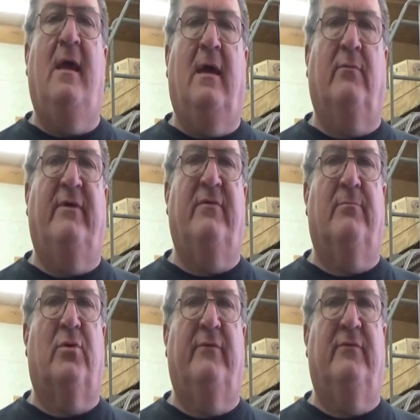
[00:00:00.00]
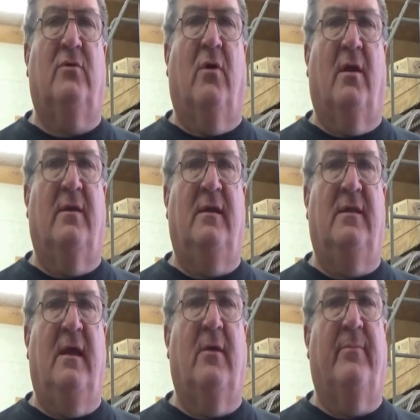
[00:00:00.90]
and we've improved the quality of
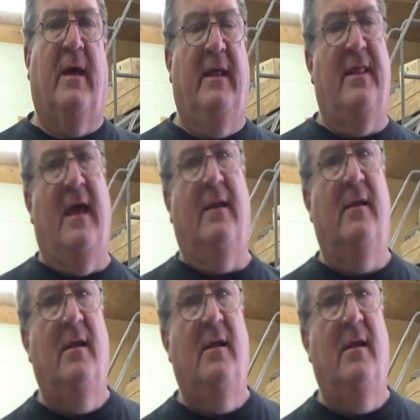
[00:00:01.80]
the air by that.